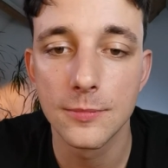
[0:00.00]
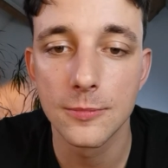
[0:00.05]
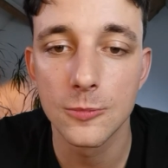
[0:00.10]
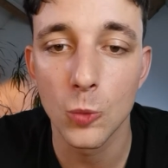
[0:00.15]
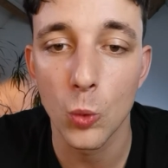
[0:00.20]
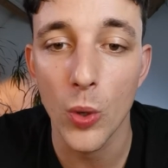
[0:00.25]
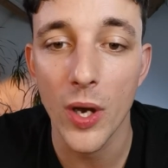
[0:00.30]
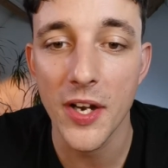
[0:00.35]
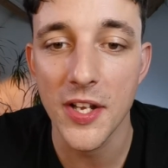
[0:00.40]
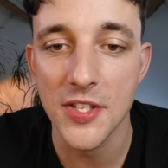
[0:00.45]

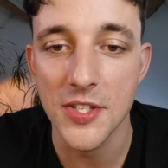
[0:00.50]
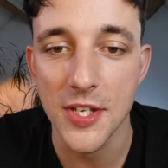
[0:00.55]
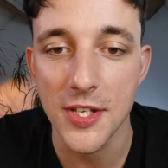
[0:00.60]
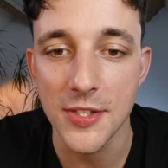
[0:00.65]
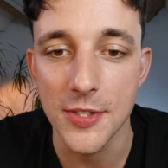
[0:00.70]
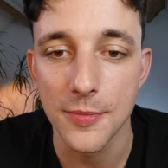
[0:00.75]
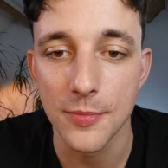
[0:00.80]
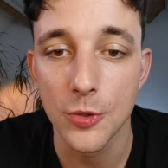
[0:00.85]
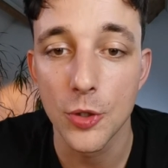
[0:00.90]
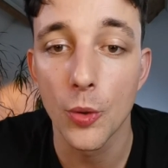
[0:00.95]
What is
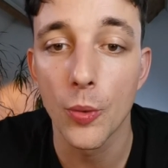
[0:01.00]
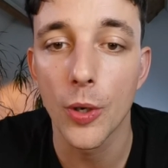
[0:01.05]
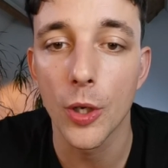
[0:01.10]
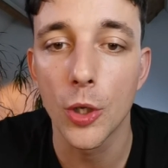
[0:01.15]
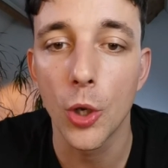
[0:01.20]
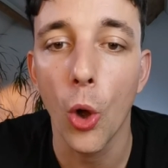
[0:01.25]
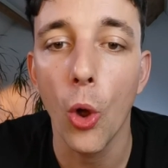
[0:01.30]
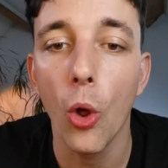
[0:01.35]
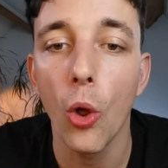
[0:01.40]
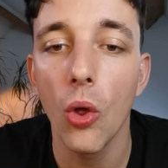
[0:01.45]
it? To
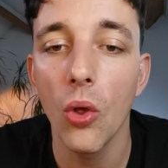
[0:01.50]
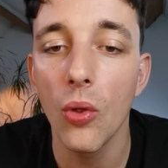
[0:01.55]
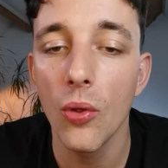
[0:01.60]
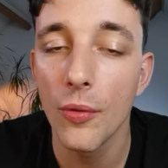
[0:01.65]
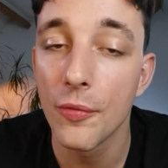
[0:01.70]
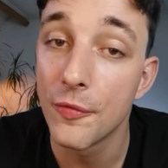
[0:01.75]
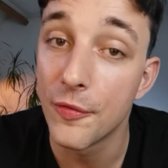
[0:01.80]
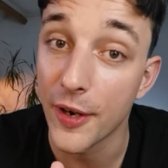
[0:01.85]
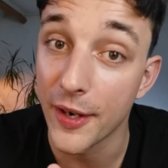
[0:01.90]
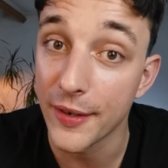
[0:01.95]
recall?
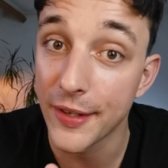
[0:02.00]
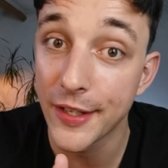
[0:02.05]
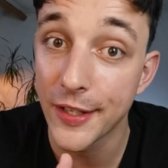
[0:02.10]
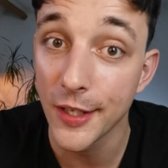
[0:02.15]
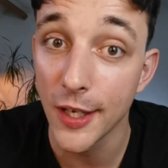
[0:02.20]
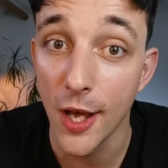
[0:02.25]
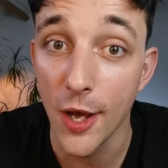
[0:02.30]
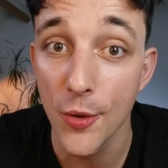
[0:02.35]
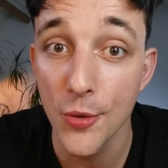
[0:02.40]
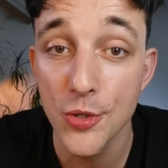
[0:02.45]
Very
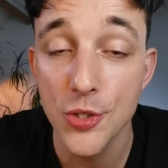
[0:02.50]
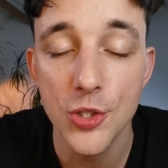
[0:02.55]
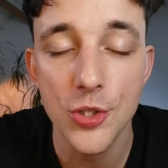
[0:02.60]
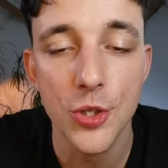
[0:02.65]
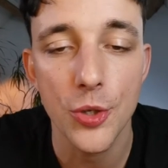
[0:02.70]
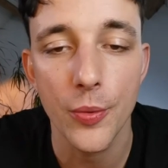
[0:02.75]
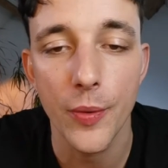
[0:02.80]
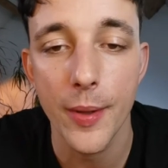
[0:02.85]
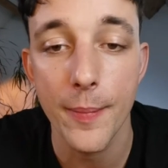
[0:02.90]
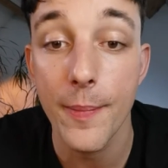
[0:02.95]
close.
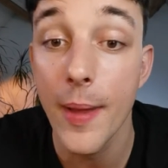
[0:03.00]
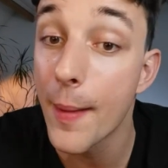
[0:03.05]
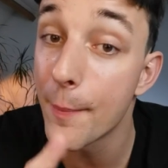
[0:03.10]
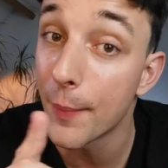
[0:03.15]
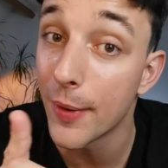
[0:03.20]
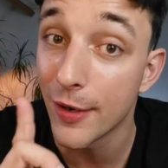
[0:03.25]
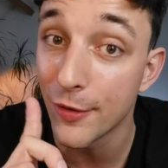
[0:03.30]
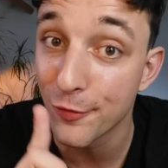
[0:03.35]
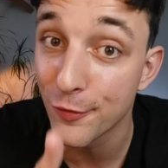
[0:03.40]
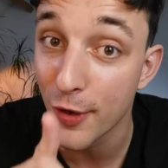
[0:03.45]
To
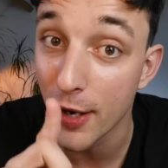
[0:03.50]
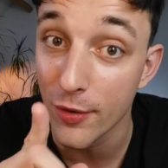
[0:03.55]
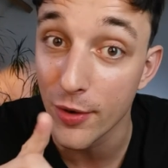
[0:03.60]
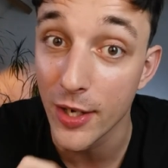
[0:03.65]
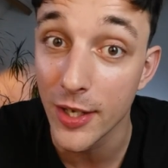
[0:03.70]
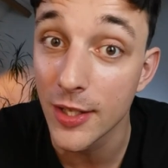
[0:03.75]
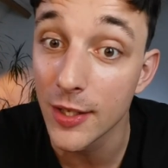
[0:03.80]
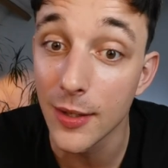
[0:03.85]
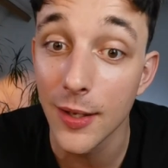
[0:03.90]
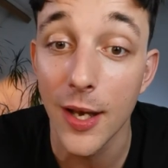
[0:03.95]
remember?
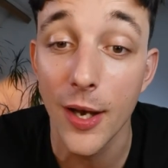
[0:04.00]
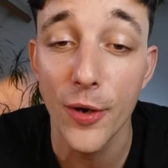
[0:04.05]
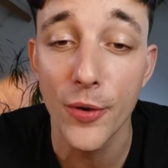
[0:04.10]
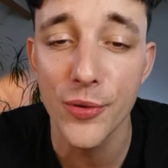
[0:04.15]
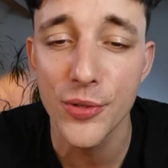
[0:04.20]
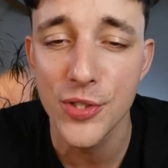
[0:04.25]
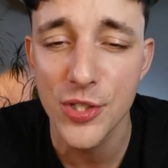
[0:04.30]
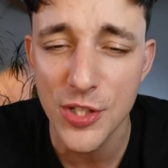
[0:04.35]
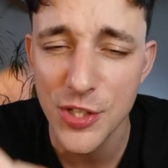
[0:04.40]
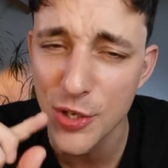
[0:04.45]
Very
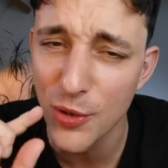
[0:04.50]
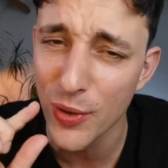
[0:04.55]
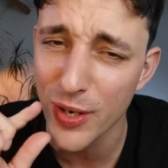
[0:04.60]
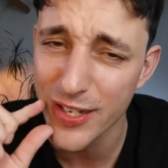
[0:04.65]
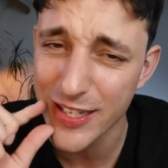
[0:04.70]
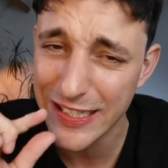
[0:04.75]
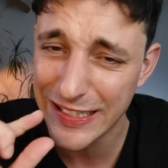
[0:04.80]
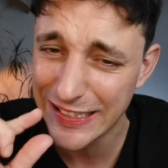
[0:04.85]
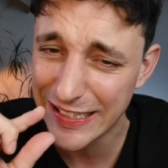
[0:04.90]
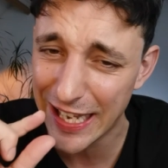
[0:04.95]
close.
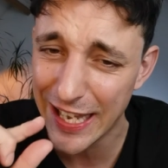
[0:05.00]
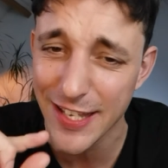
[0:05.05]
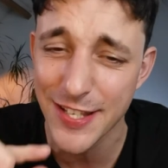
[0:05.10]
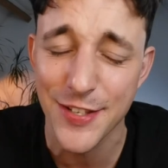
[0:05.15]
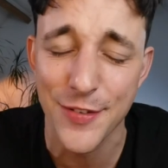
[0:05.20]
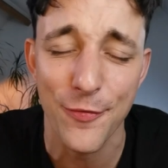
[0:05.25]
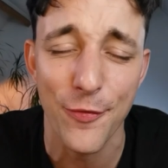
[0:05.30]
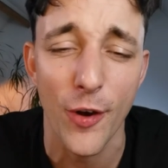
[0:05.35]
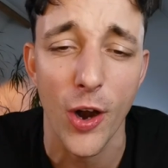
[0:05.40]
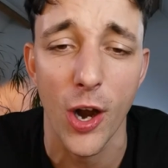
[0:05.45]
You're this
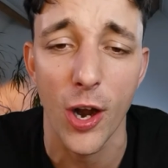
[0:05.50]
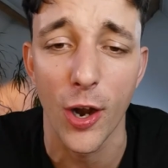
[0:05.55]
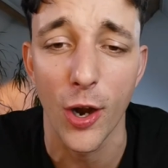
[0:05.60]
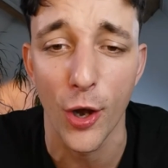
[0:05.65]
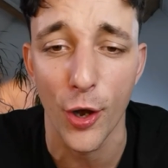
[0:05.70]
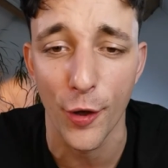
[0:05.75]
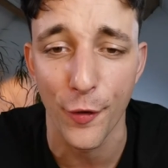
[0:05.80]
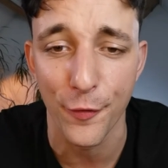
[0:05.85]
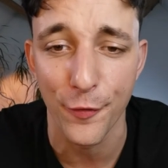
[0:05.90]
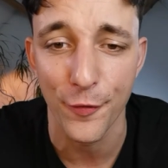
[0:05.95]
far
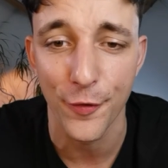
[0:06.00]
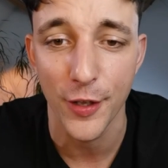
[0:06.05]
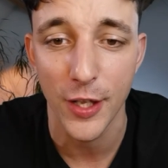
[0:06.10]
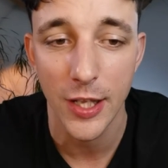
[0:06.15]
off.